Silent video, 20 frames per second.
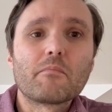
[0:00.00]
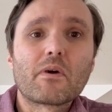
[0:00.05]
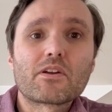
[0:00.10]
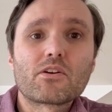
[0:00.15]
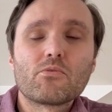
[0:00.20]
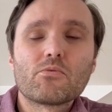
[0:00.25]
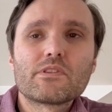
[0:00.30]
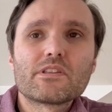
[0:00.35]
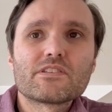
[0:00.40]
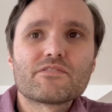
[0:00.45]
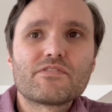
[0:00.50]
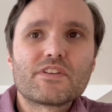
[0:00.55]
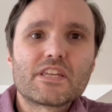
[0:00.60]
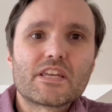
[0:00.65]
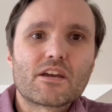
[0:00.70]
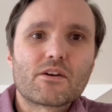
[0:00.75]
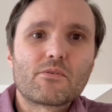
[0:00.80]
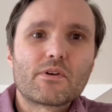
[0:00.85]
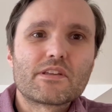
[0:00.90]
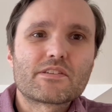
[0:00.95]
My goal with this
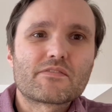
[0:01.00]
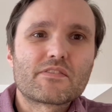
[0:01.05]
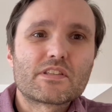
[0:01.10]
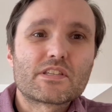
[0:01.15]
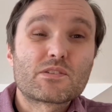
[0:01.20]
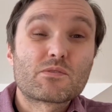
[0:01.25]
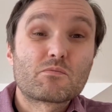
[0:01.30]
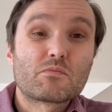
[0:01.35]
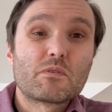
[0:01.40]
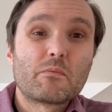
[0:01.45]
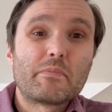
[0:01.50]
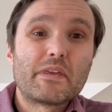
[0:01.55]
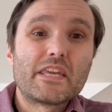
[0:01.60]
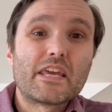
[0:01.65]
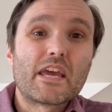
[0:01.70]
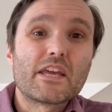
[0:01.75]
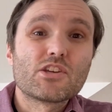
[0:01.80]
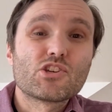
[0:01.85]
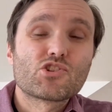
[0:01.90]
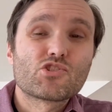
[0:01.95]
video is for this to
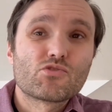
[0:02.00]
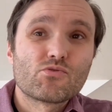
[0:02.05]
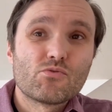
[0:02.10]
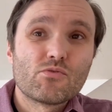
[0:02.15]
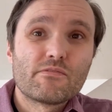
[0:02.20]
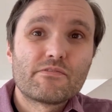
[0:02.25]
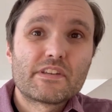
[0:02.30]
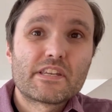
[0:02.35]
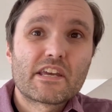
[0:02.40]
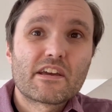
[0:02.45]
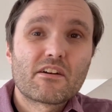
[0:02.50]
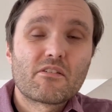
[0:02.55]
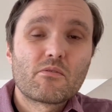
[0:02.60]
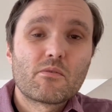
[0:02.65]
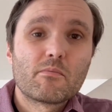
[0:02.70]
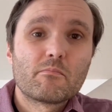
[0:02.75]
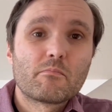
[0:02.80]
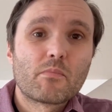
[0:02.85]
be a short video.